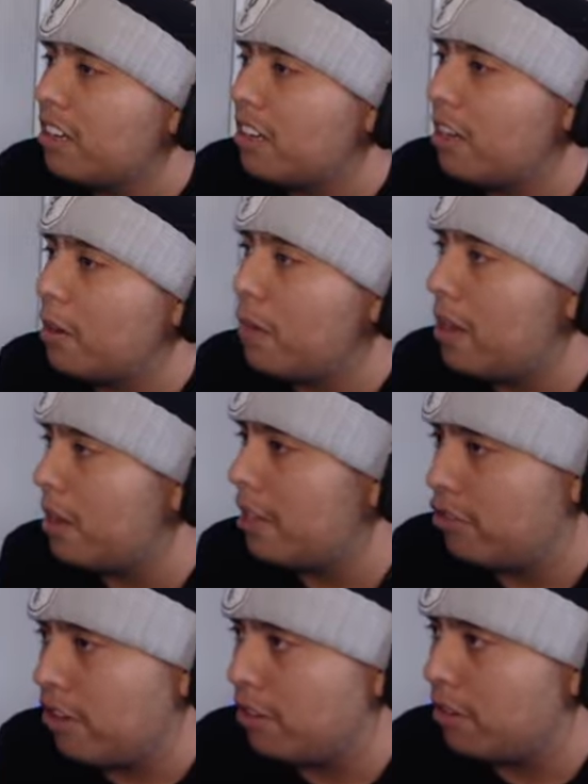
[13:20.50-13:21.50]
Never mind,
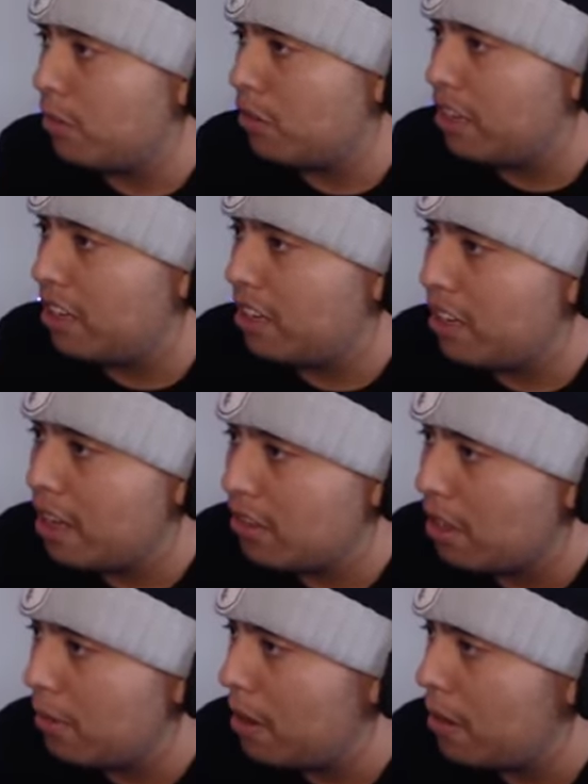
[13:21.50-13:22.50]
not trash. I'm just kidding,
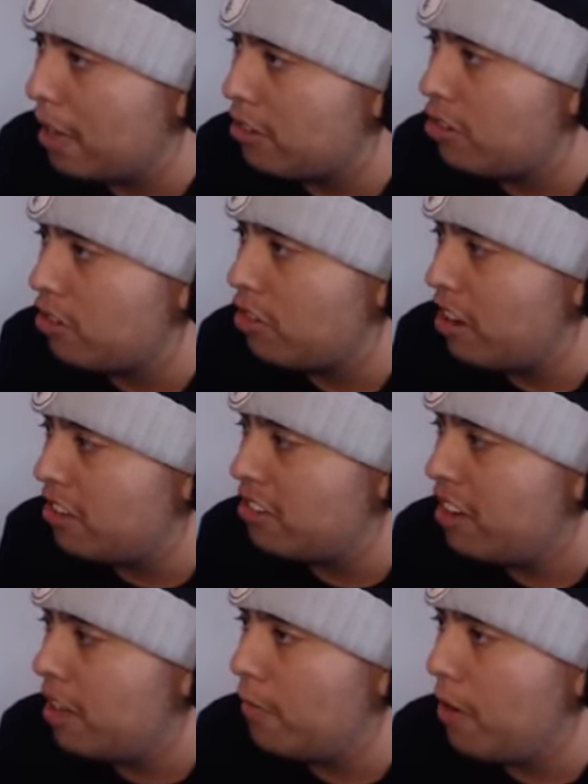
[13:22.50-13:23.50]
guys. I'm not actually
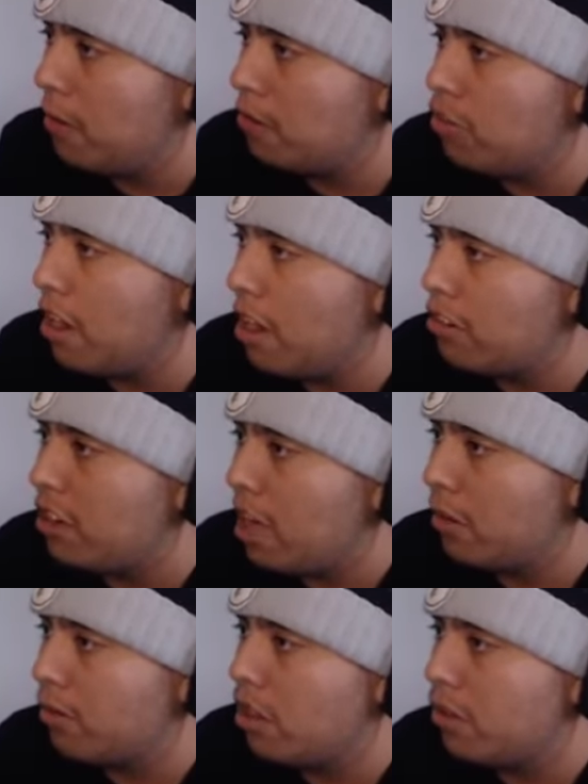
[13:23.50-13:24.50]
trash. If I was trash,
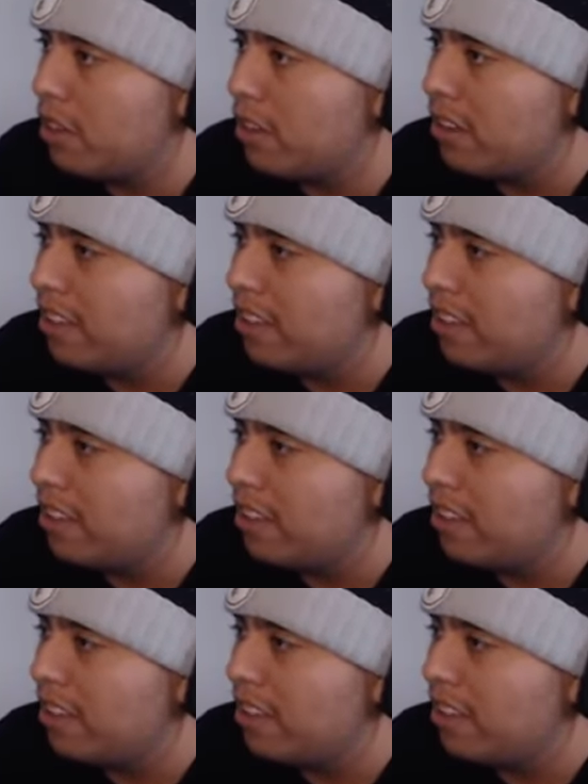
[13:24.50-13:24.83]
I'll tell y'all.